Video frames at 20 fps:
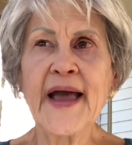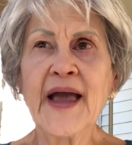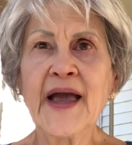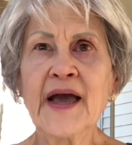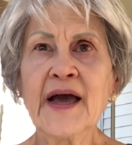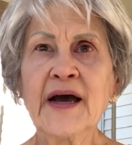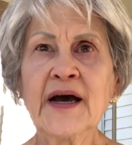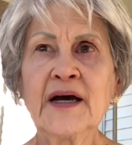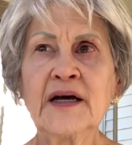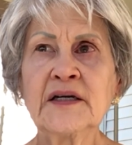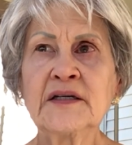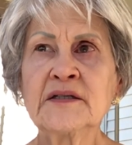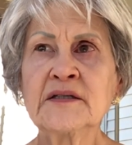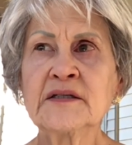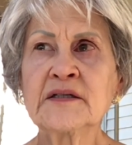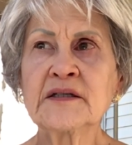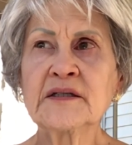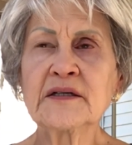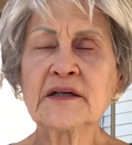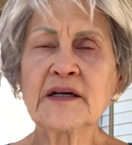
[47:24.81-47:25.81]

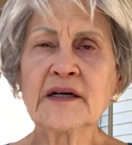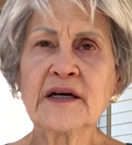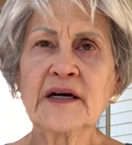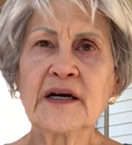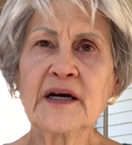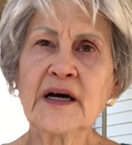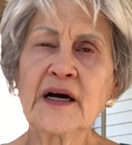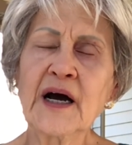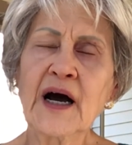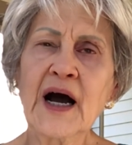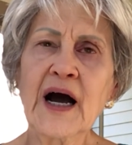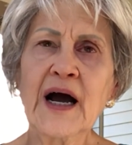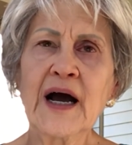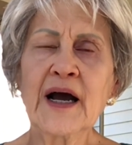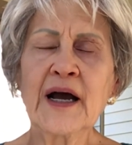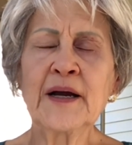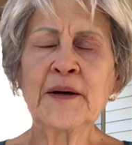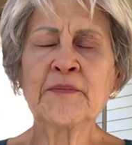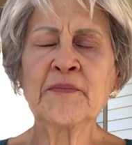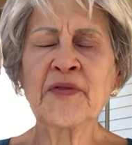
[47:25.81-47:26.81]
And
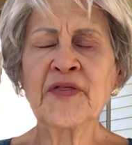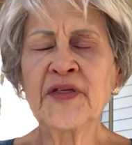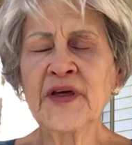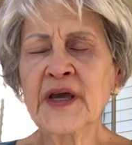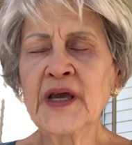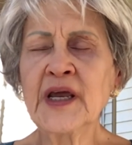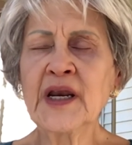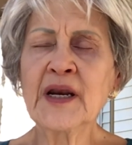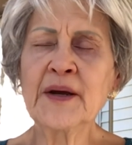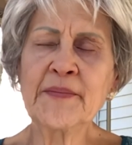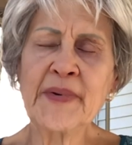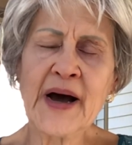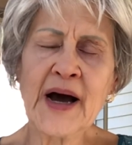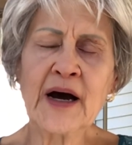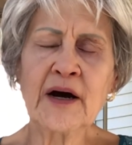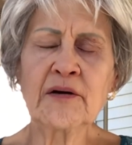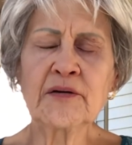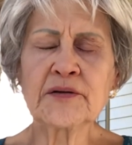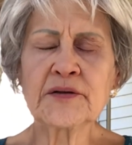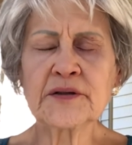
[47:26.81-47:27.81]
I'm thinking
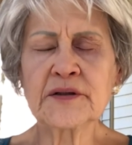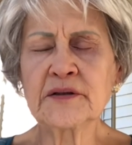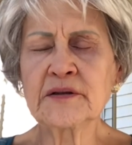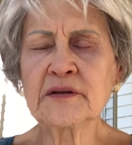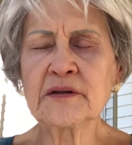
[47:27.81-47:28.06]
about